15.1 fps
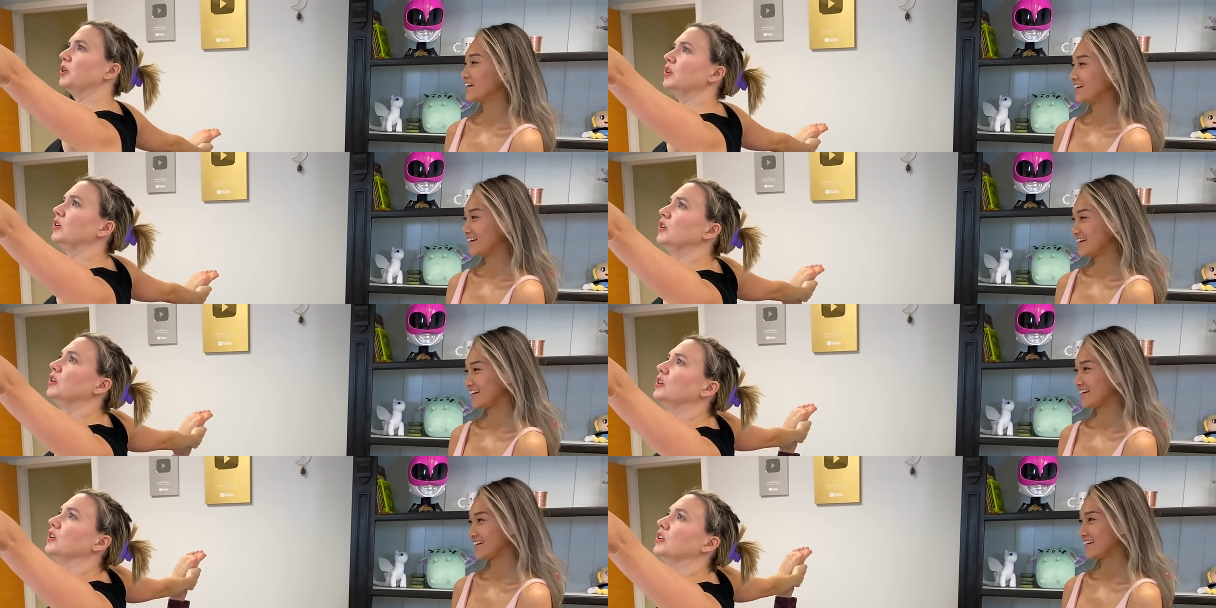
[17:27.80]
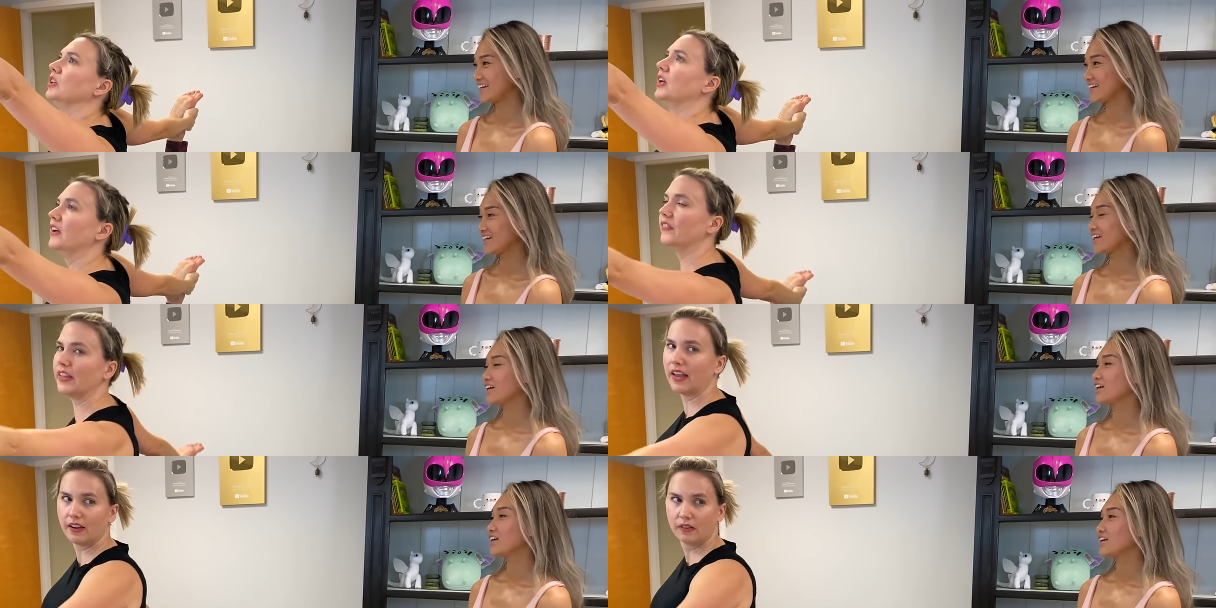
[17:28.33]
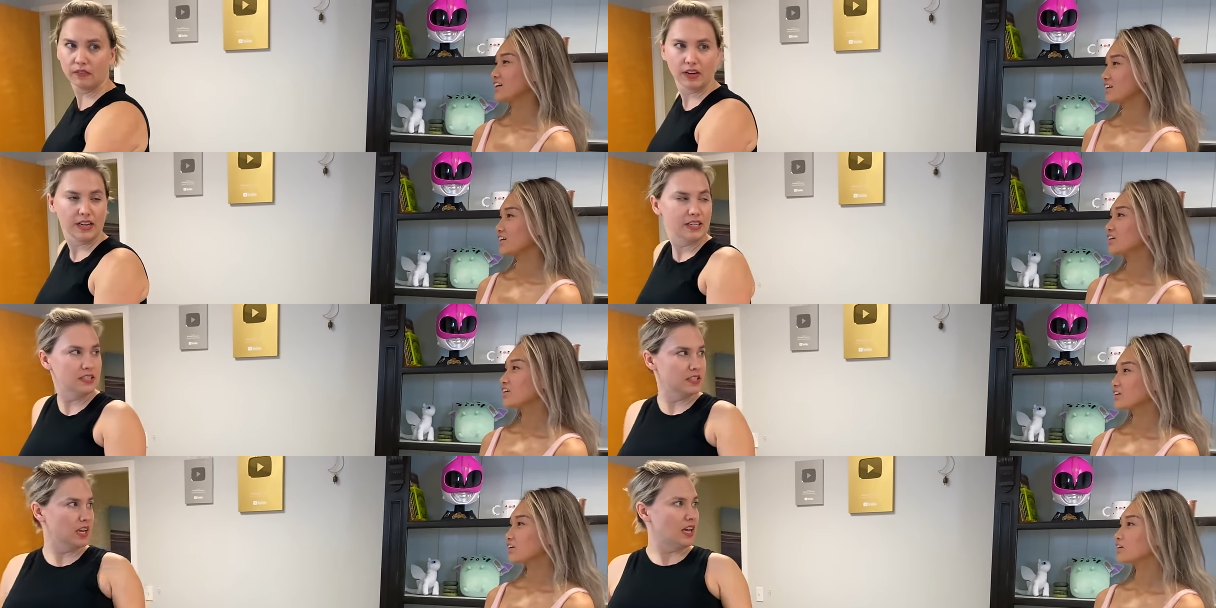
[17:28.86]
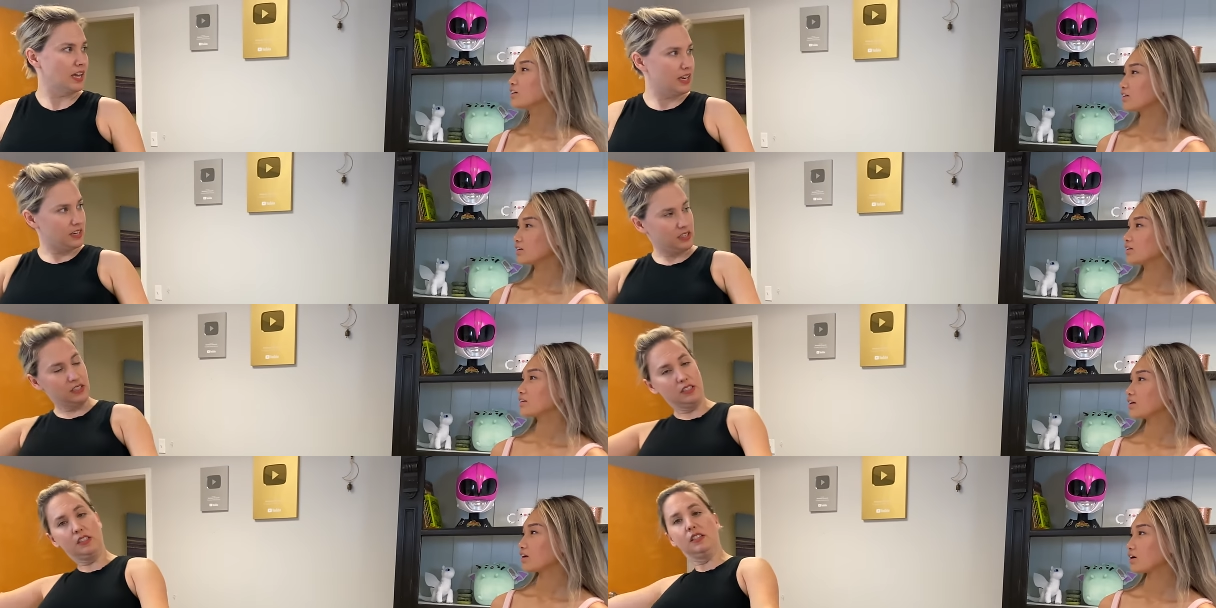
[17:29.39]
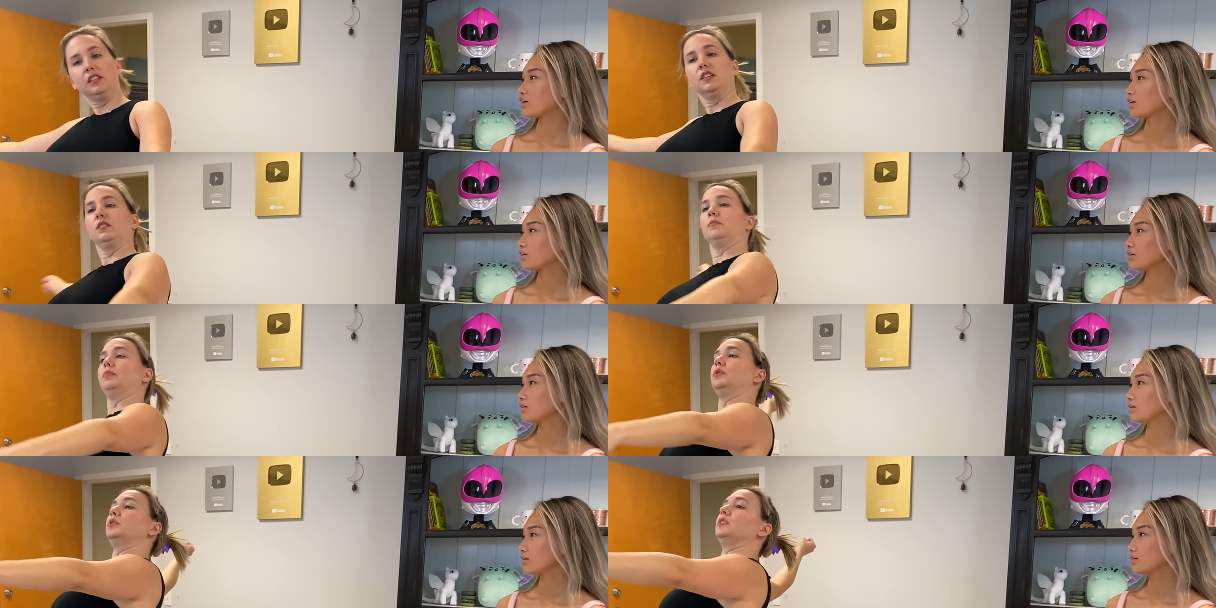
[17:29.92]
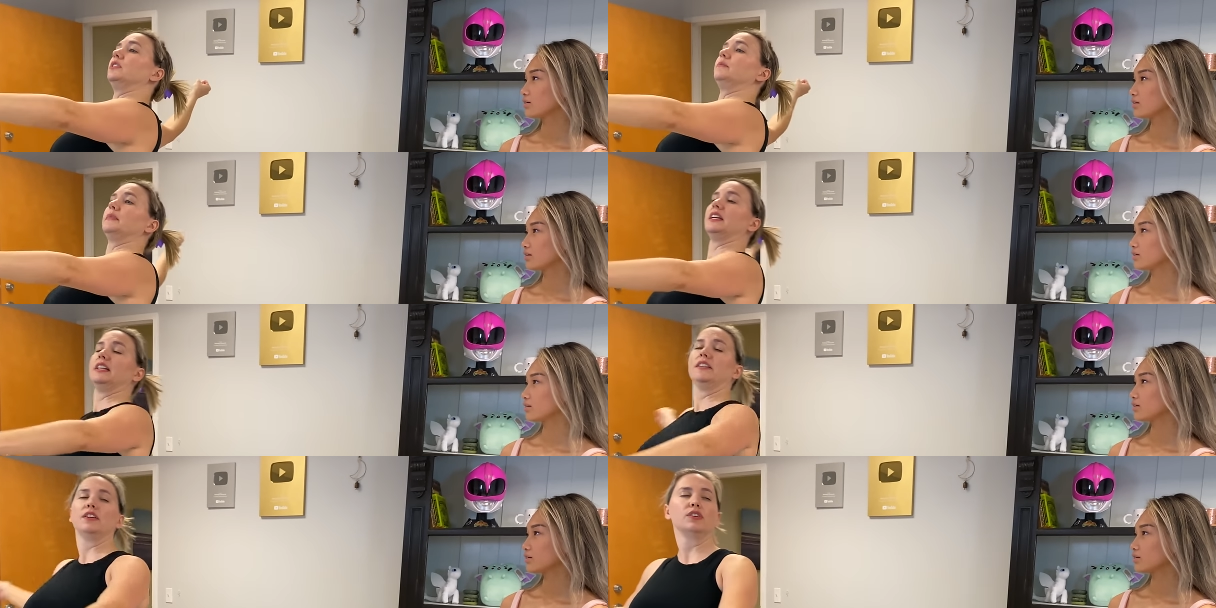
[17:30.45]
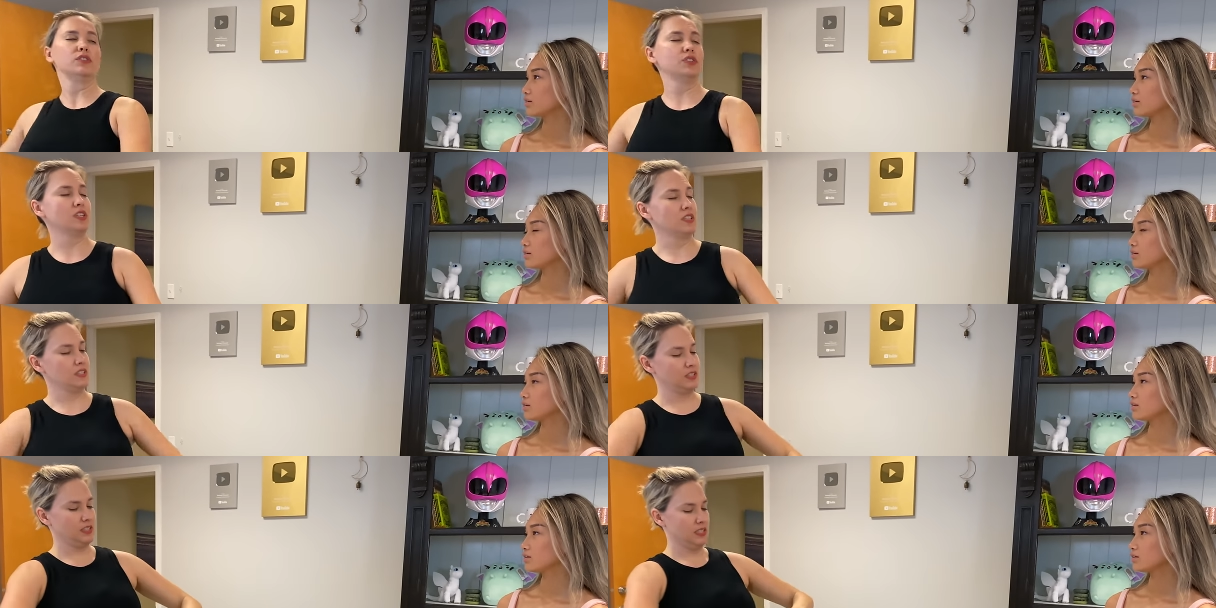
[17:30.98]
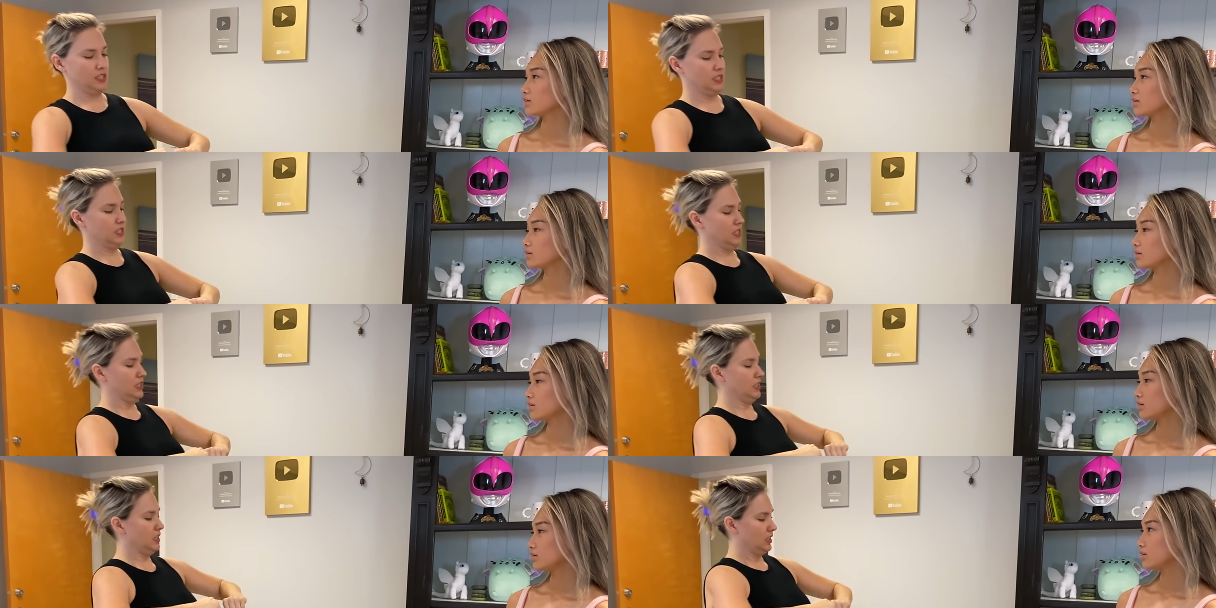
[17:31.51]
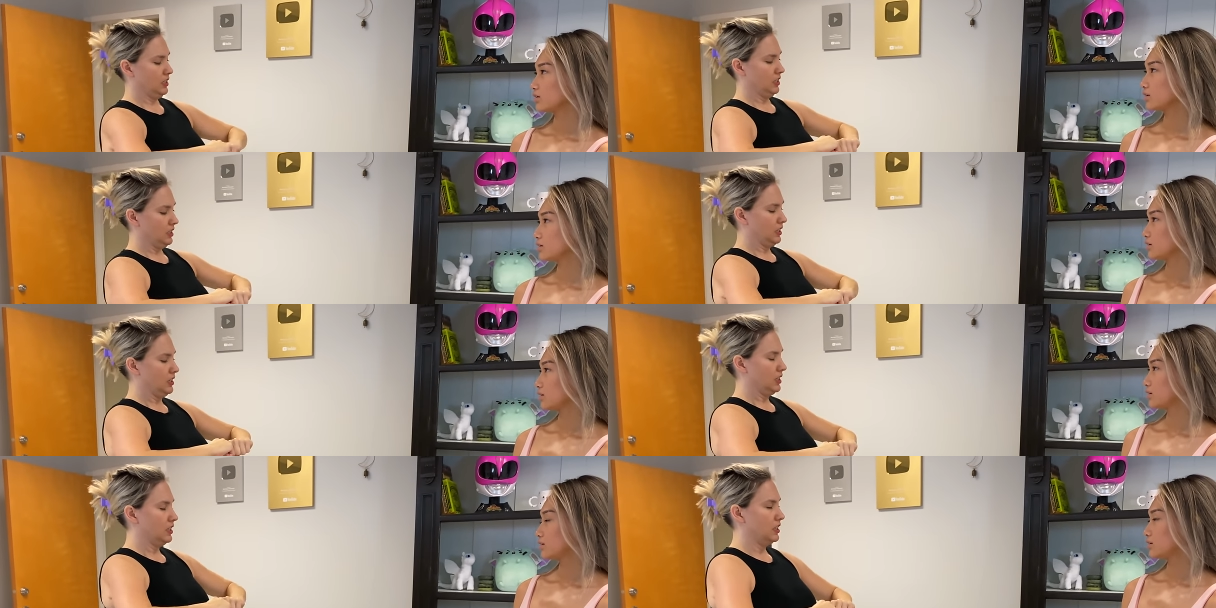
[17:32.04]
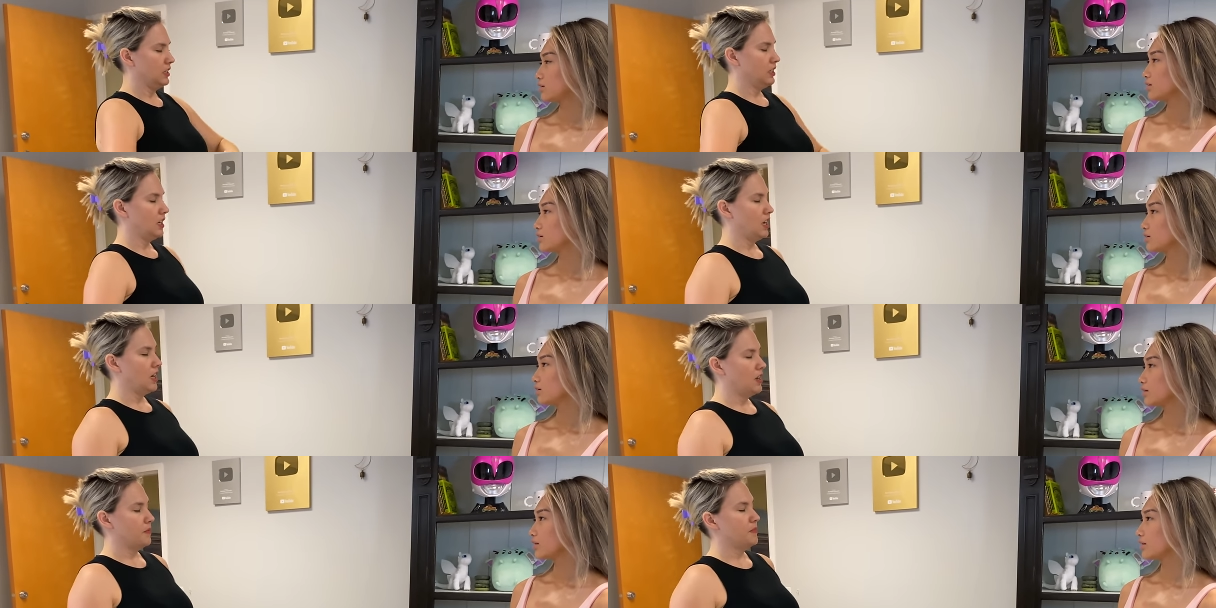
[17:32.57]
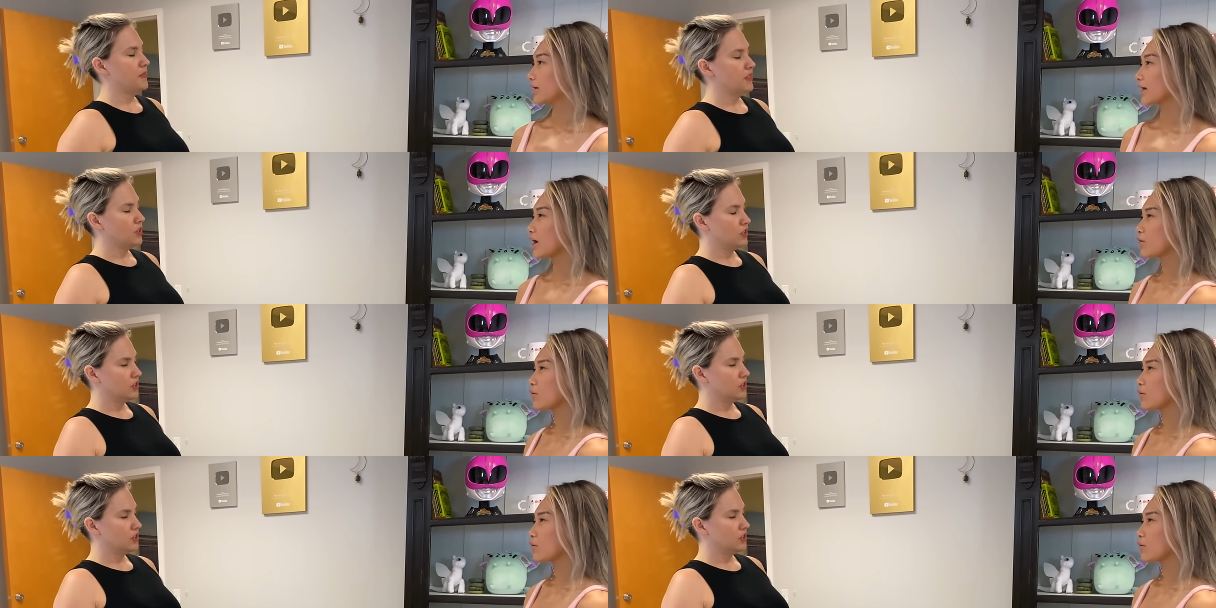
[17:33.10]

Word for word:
Speaker 1: pull on that right side. Yeah. Pull them in. They're just. Um, like how